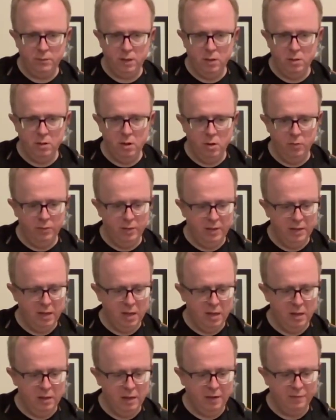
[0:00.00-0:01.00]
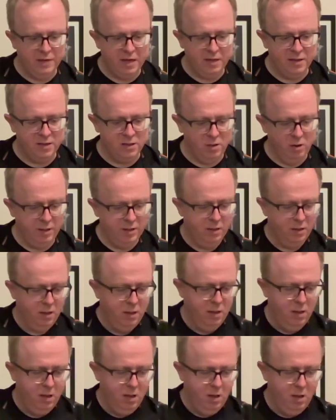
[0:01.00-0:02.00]
on the left-hand side,
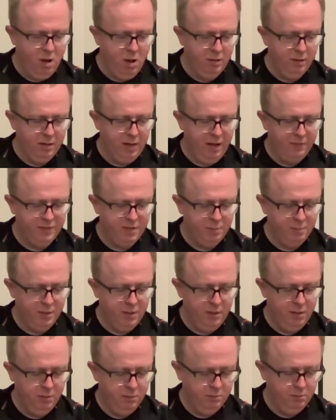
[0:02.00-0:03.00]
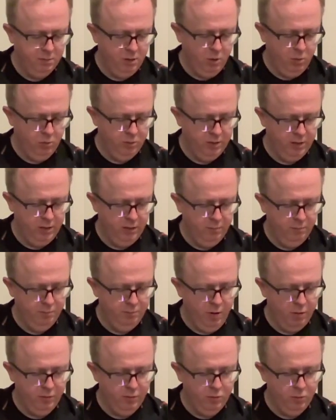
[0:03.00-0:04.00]
I'm going to have somebody holding
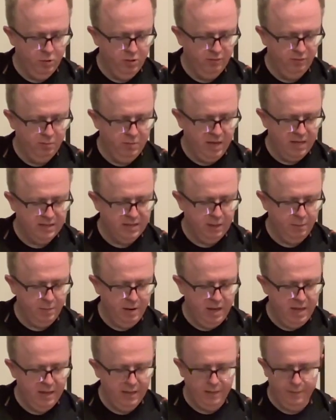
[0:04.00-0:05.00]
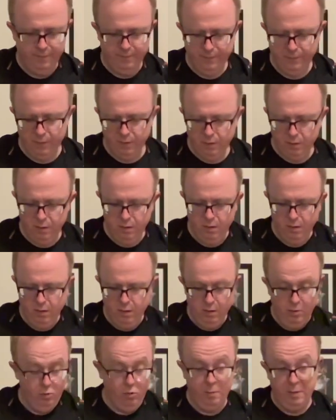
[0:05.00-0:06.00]
both corners of a plastic bag
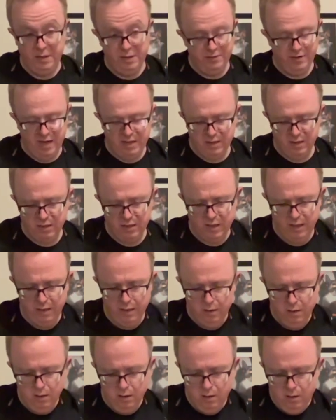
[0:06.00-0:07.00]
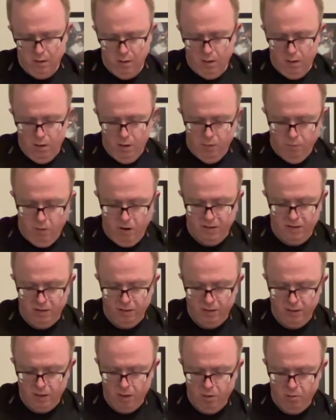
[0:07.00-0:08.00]
or a piece of acetate. Right
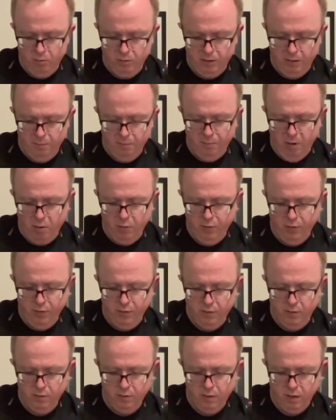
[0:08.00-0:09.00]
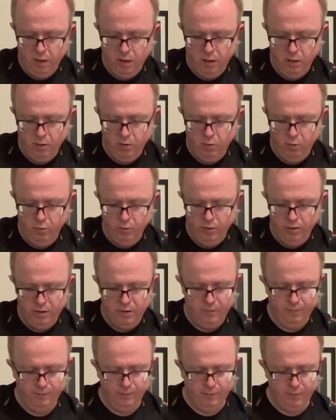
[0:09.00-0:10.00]
side holding both
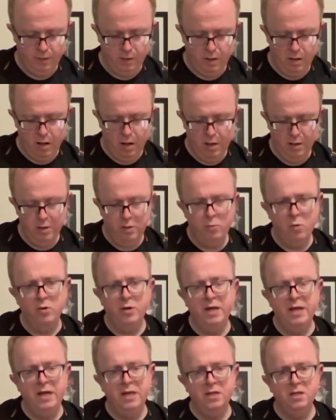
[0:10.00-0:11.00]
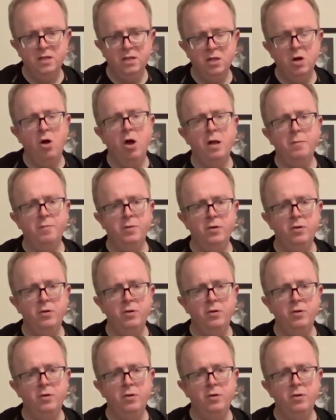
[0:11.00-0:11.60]
corners. You want it tight, but